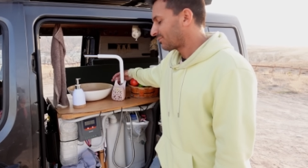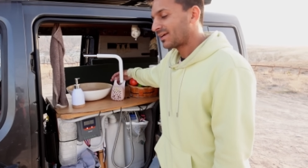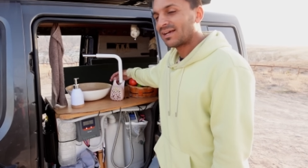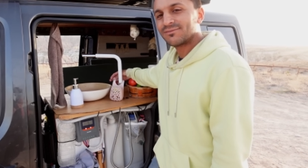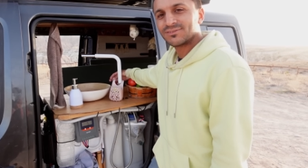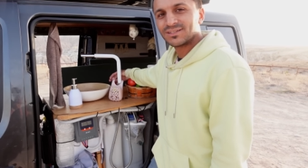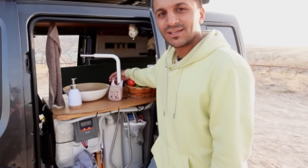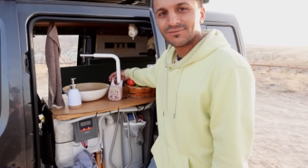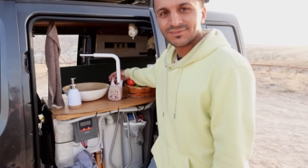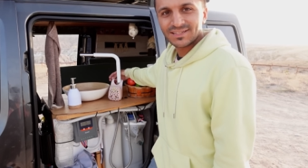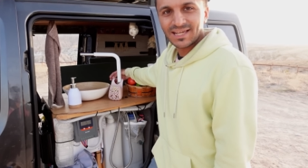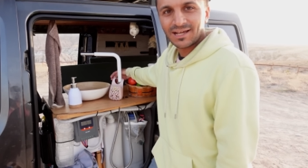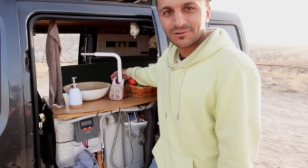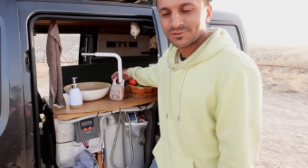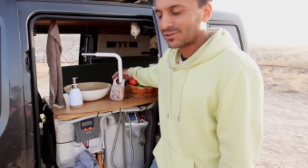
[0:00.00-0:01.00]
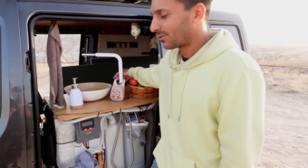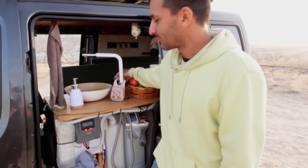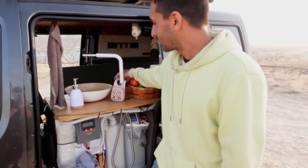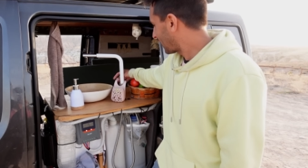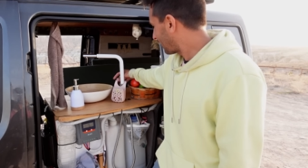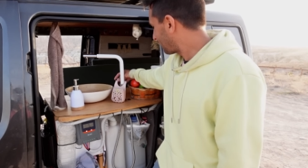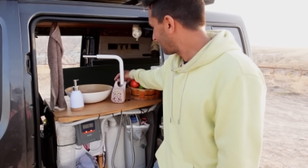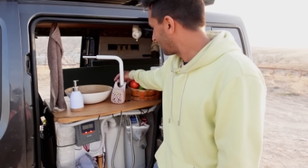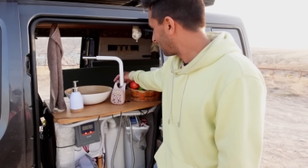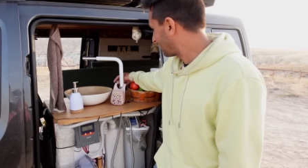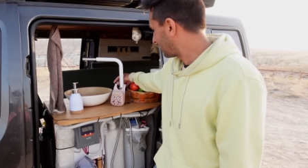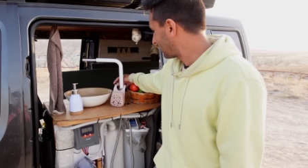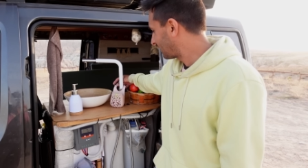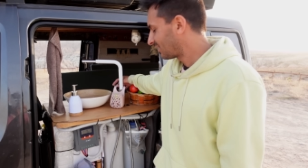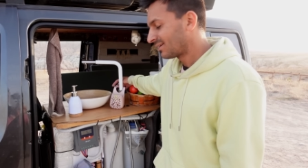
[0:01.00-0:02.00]
And we have a lovely household tap.
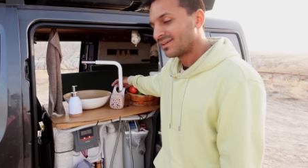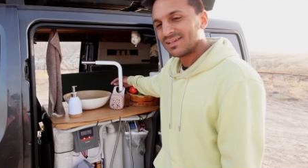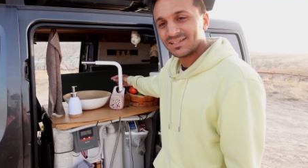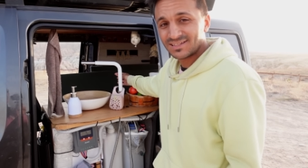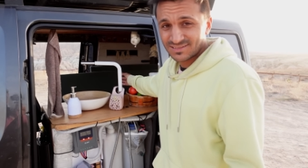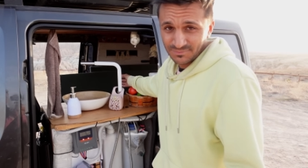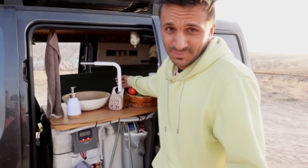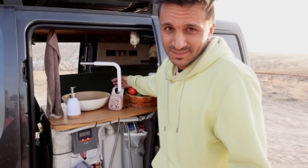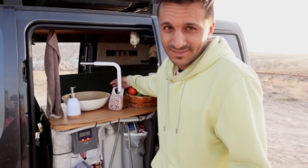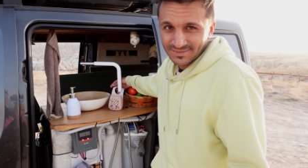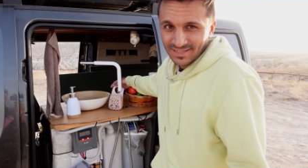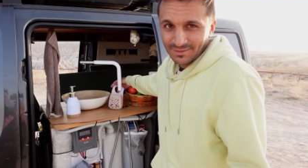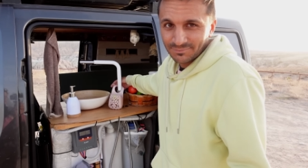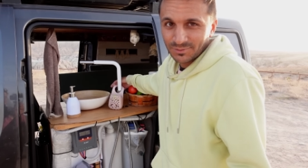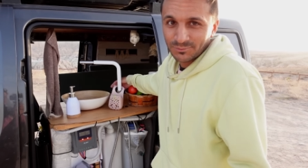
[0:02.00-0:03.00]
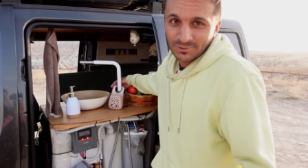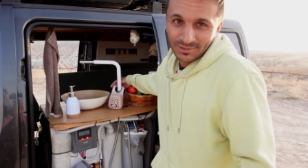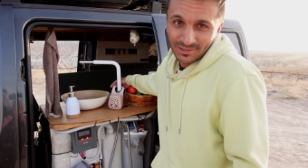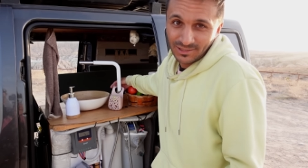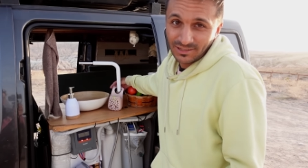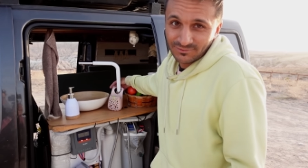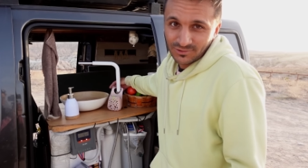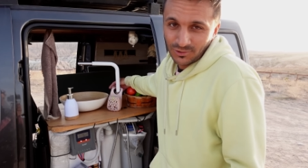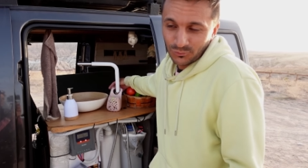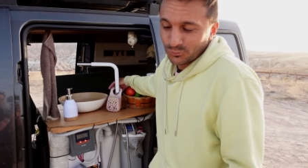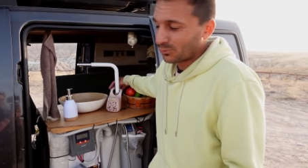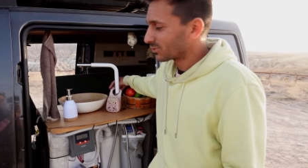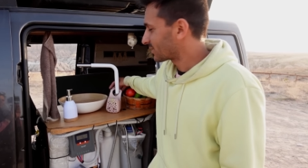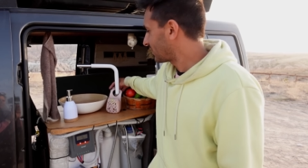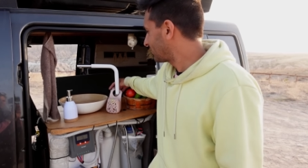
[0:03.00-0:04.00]
It is a mixer tap, but we only have cold
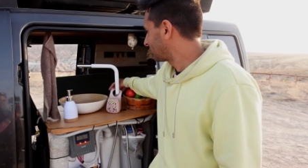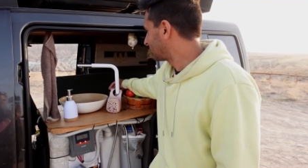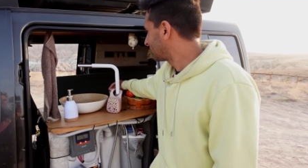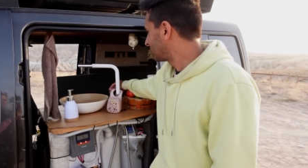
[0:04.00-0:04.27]
water.